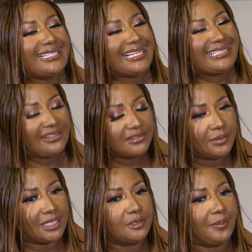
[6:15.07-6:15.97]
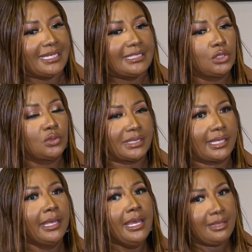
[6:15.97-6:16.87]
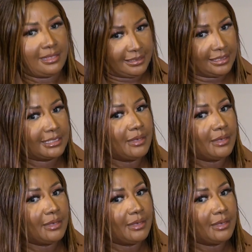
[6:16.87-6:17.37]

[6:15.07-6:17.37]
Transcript: that gives municipality to say this is